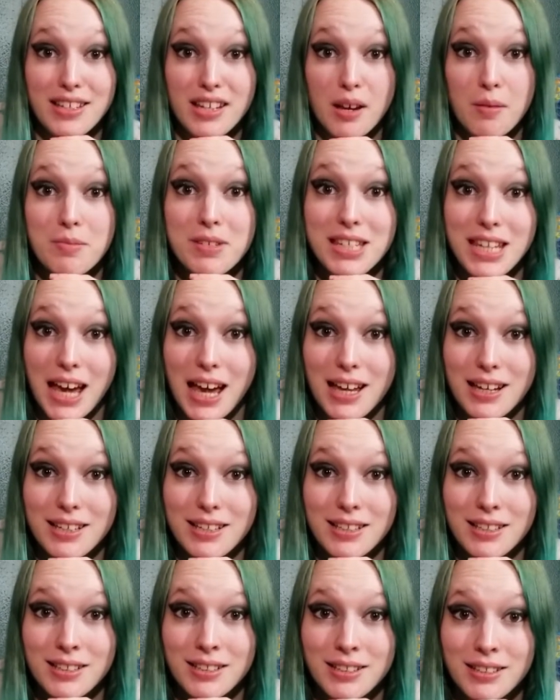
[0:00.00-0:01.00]
I'm dead.
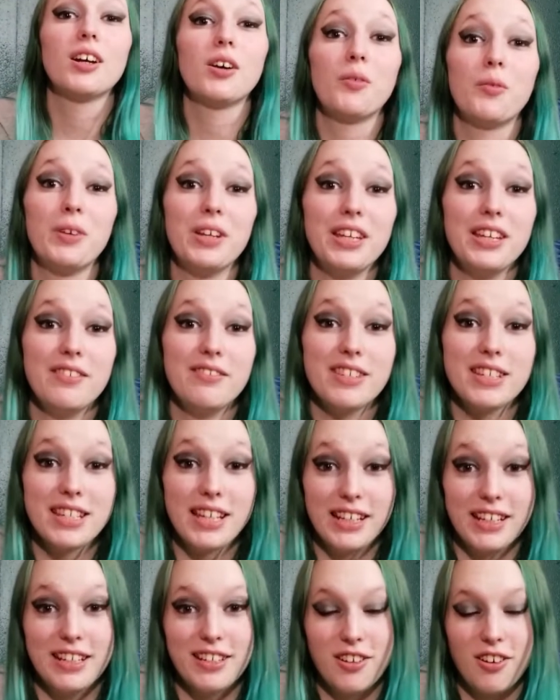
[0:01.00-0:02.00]
We've
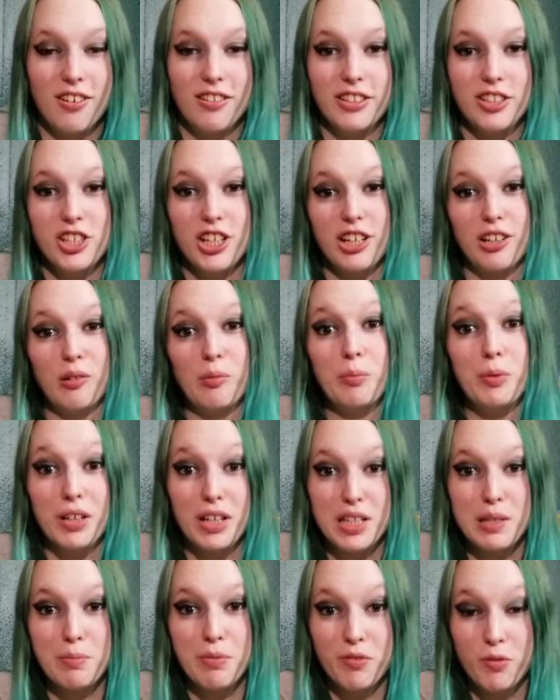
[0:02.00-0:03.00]
decided to call the channel
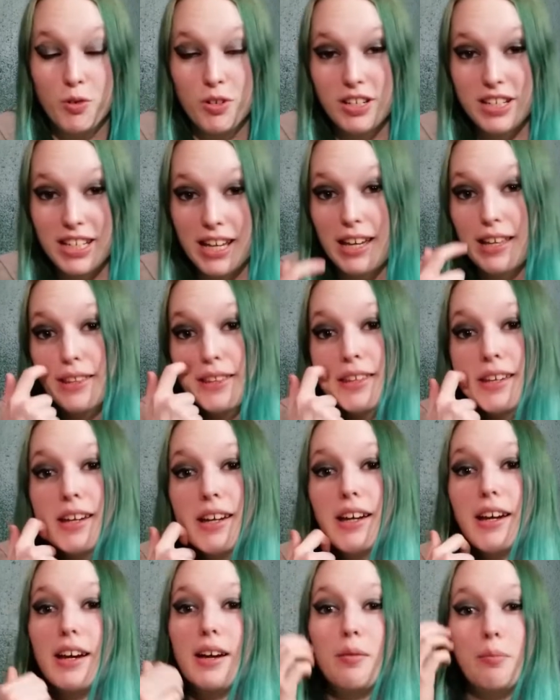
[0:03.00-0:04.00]
Books Before Death
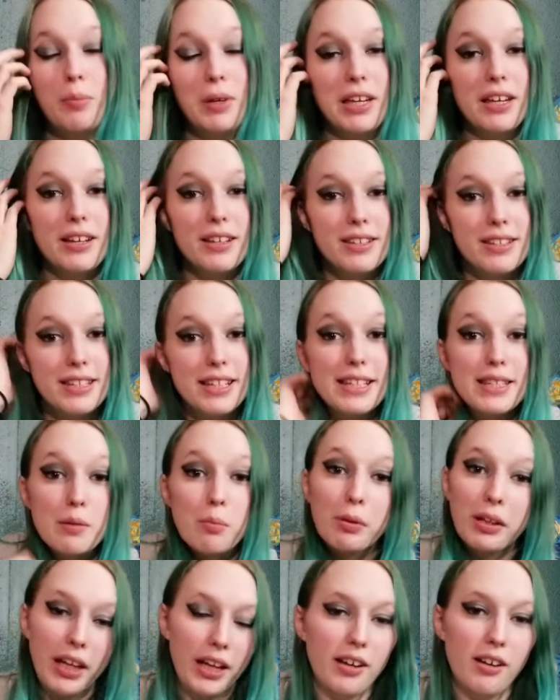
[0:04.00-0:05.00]
because it's a
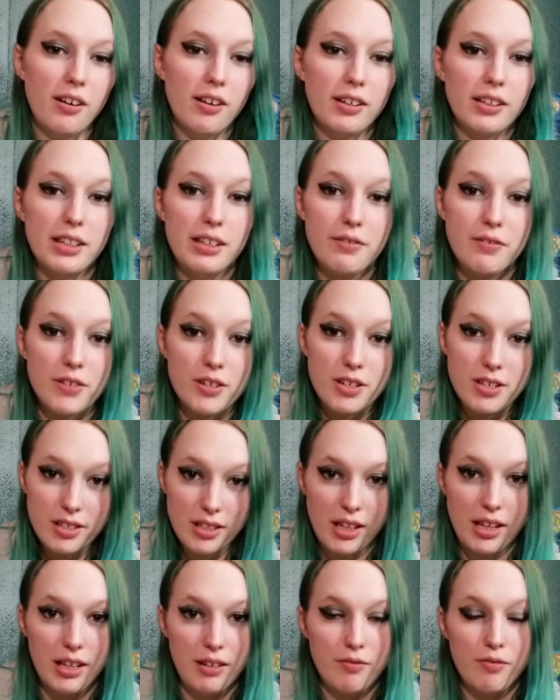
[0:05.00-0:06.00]
play on the first
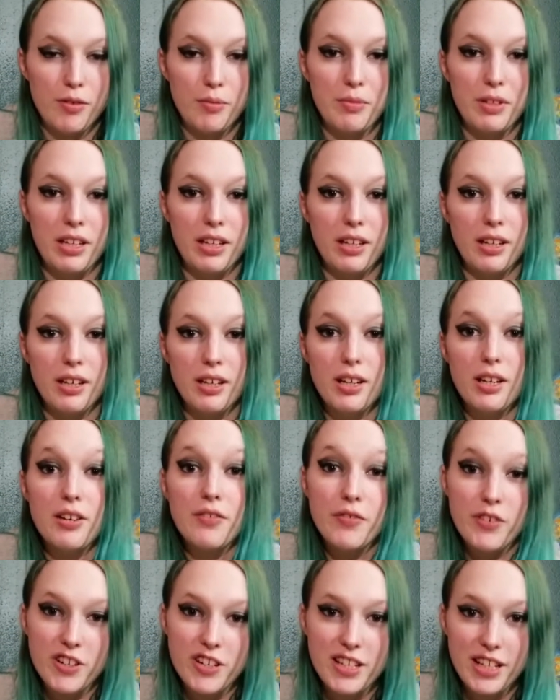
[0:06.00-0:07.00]
line from the
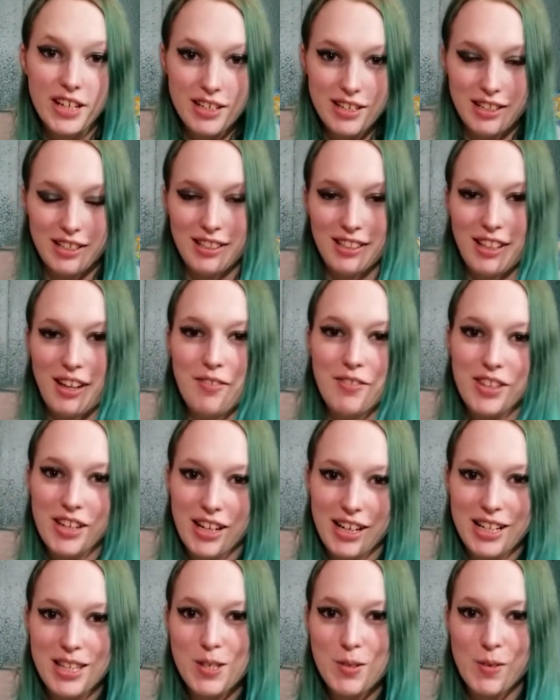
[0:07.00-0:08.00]
first ideal of the
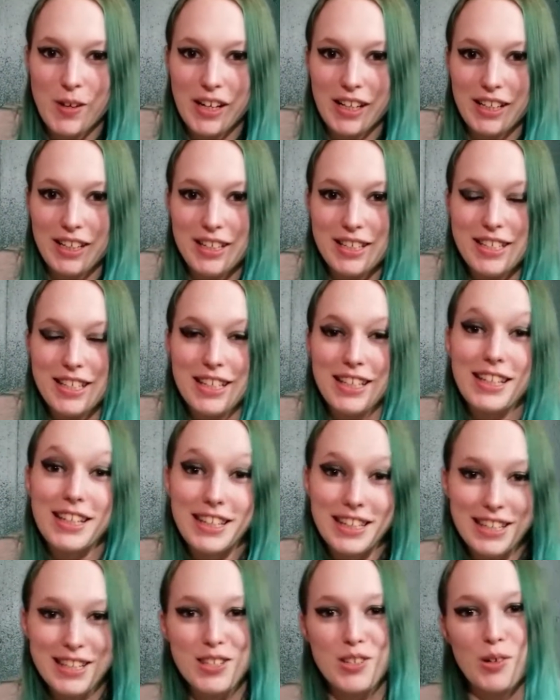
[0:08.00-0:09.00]
Knights Radiant in
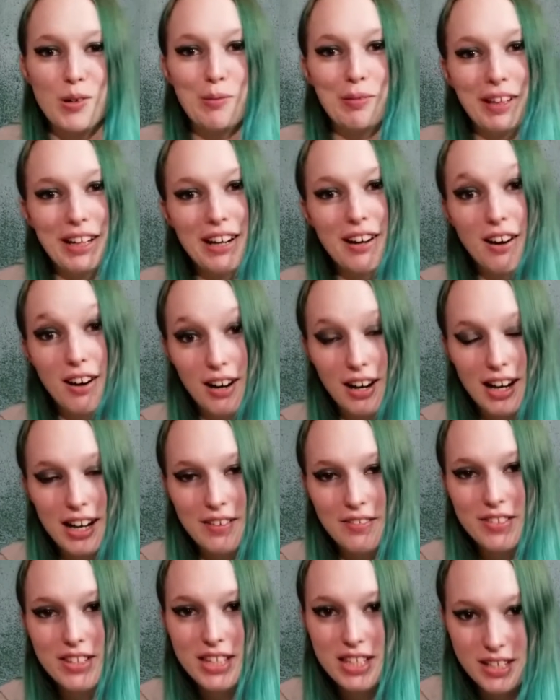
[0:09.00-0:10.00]
the Stormlight Archive
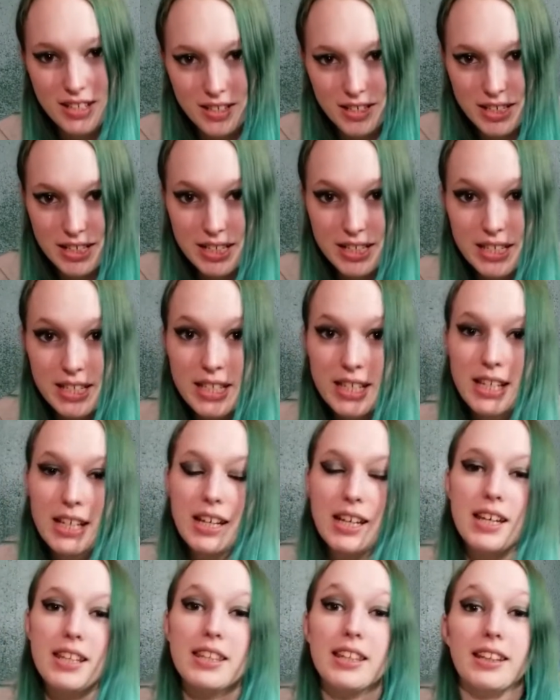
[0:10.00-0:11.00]
series.
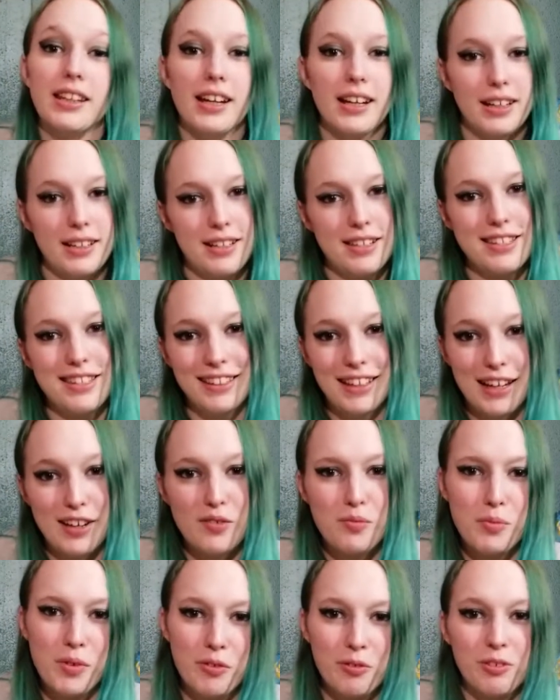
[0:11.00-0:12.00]
The line is life
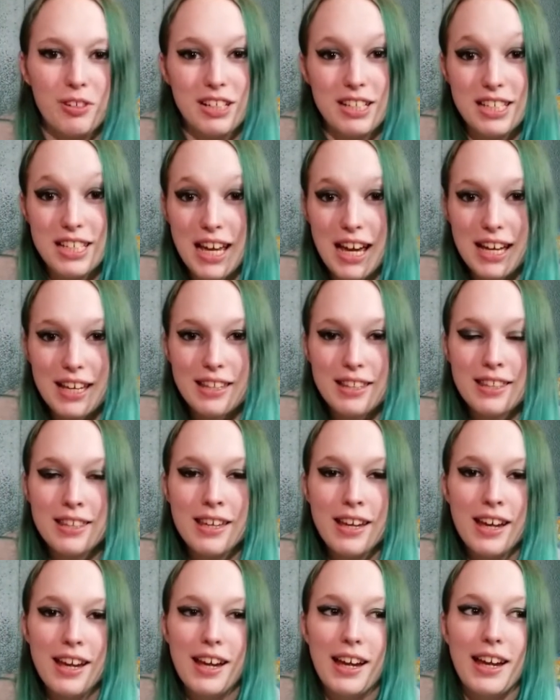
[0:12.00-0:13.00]
before death,
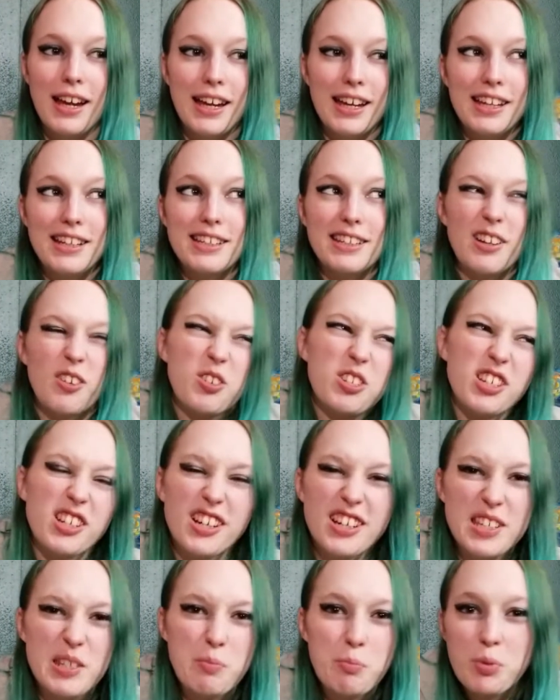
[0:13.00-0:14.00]
and to
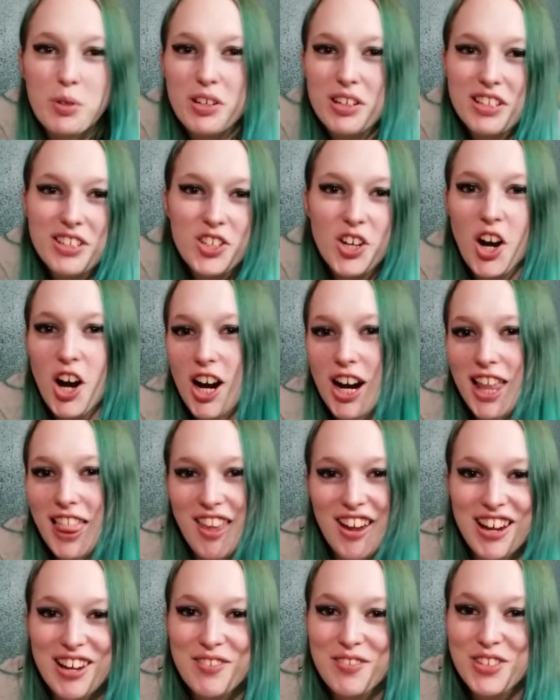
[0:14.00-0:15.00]
us books are
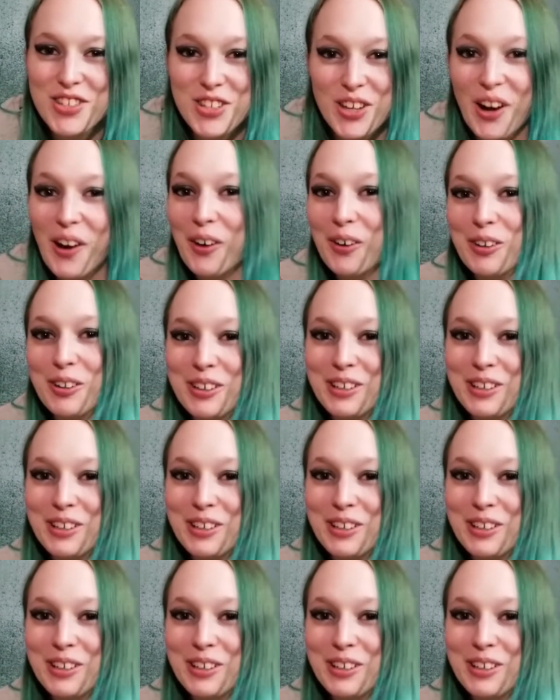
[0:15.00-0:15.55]
life, so